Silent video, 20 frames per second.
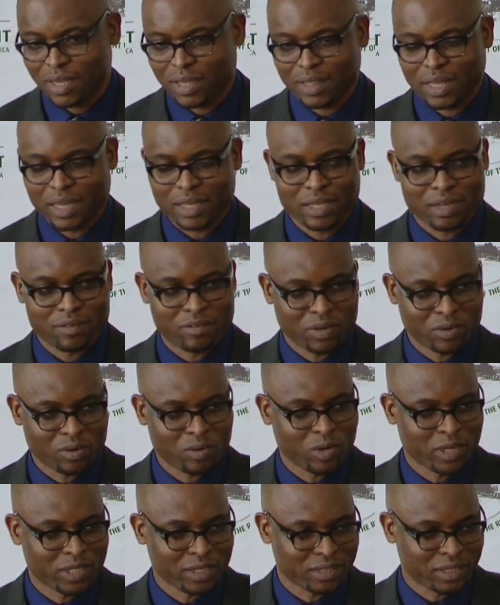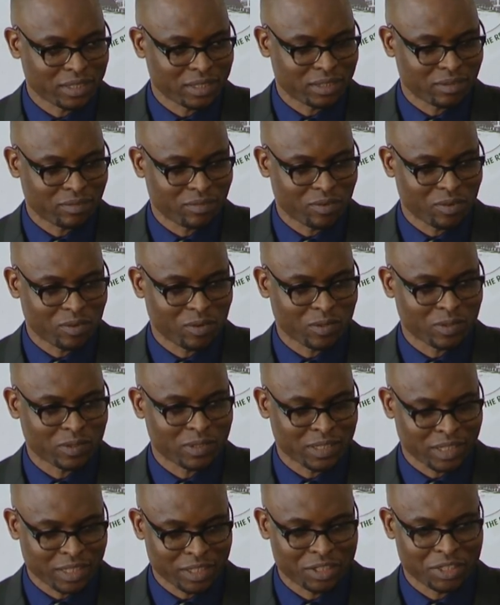that have requested for
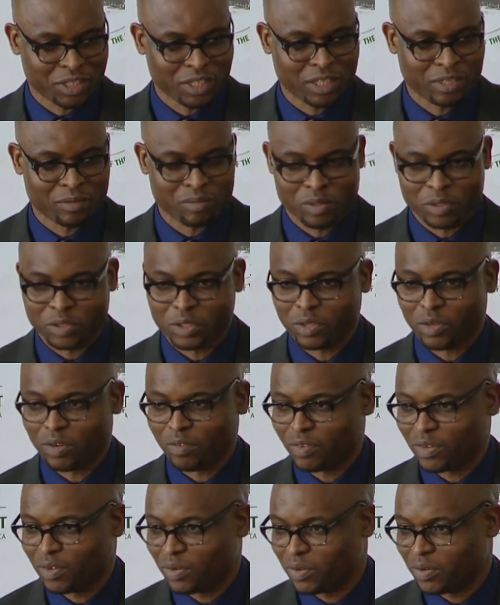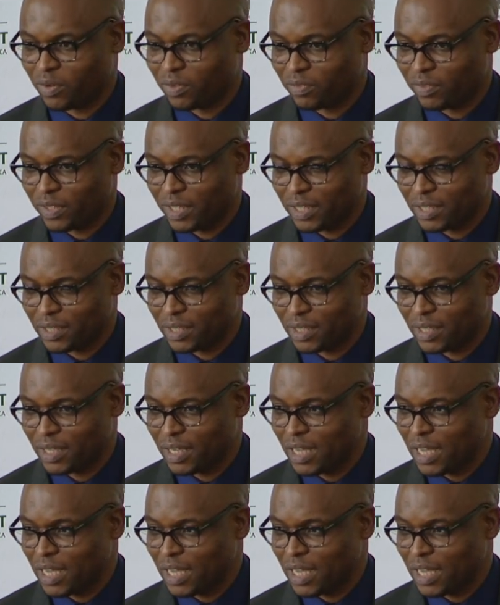such a motion of no confidence.